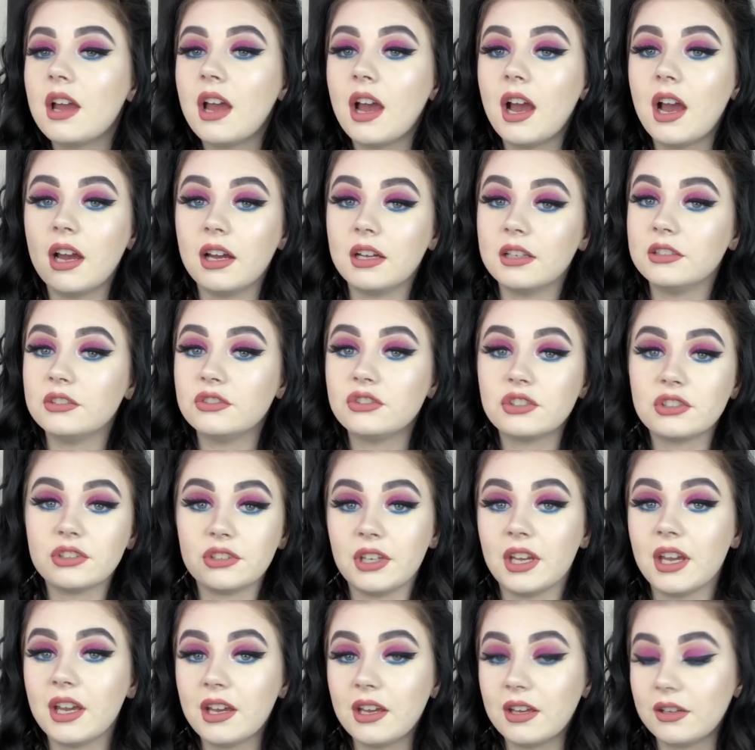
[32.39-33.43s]
And
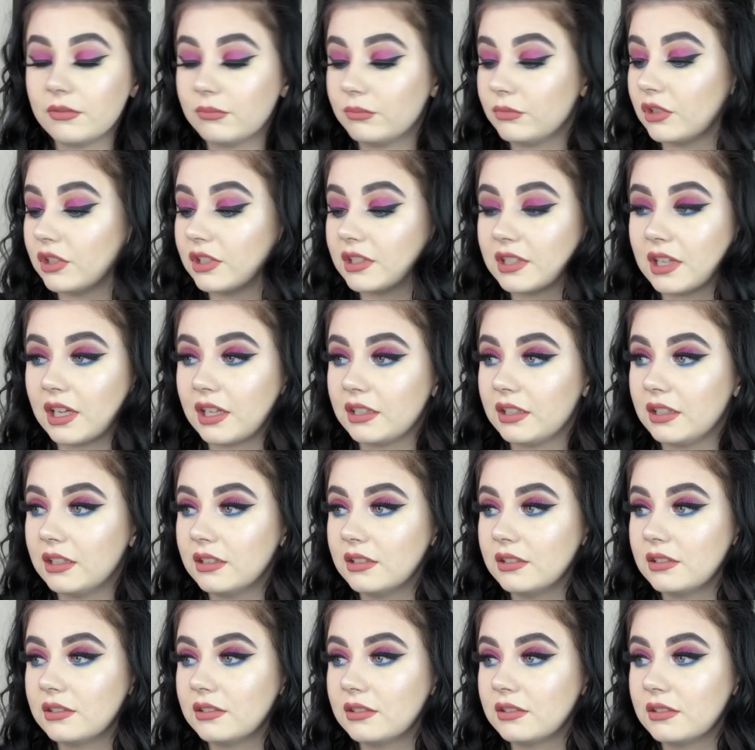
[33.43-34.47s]
yeah, I'm gonna tell you.
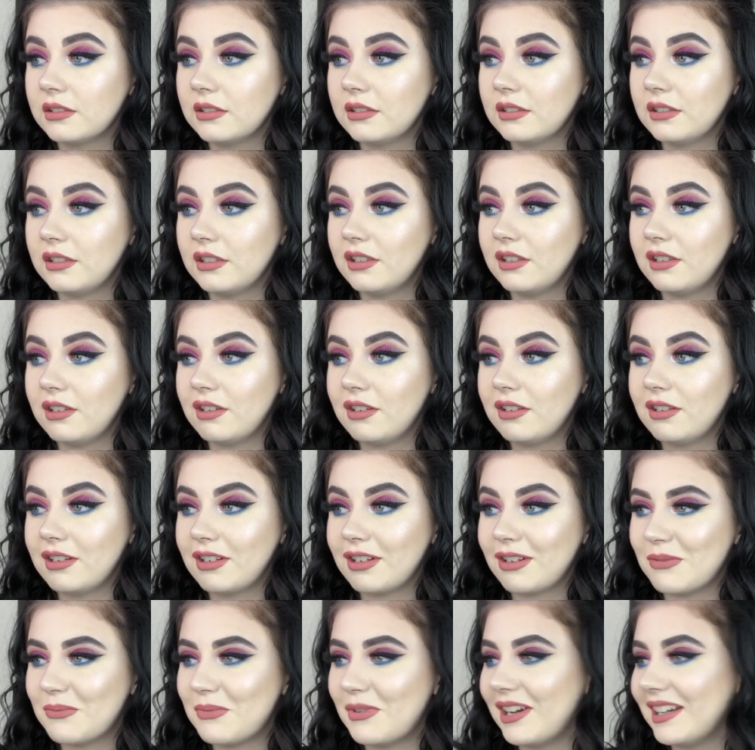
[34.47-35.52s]

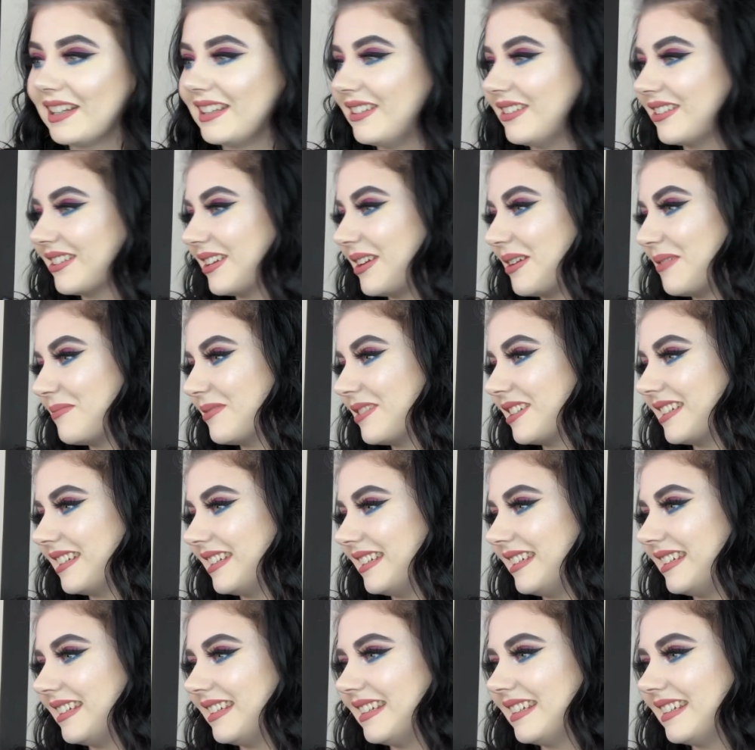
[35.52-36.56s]
Why are you looking at me?